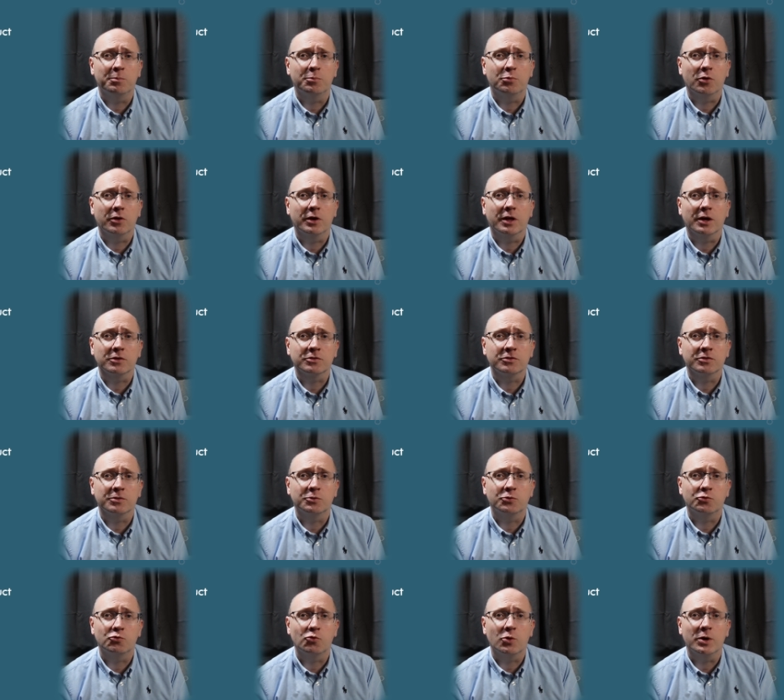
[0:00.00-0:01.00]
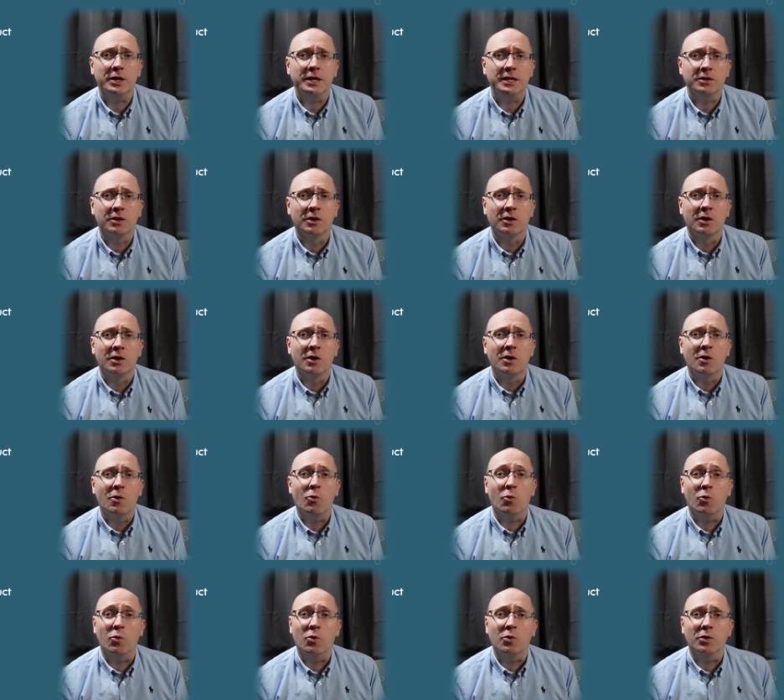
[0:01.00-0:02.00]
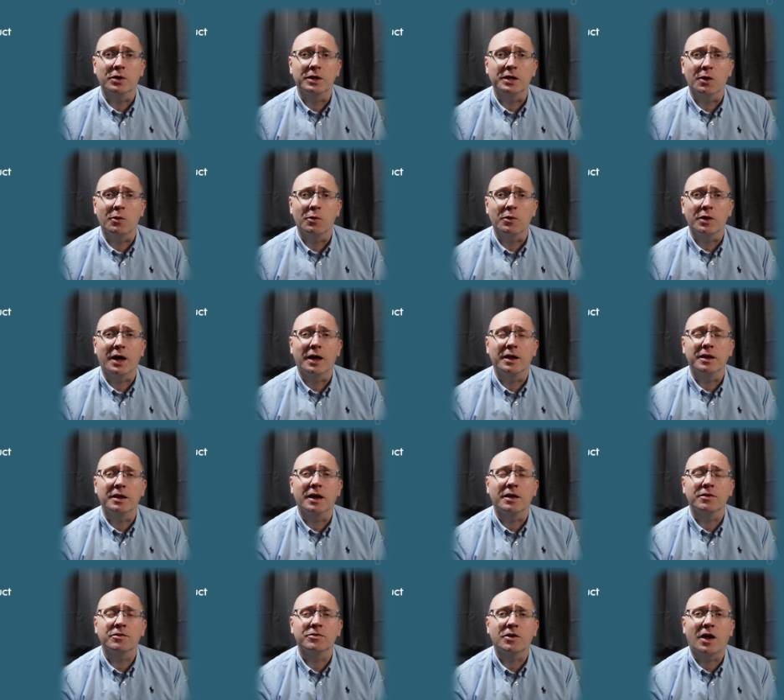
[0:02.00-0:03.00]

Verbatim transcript: product droid or, you know, a,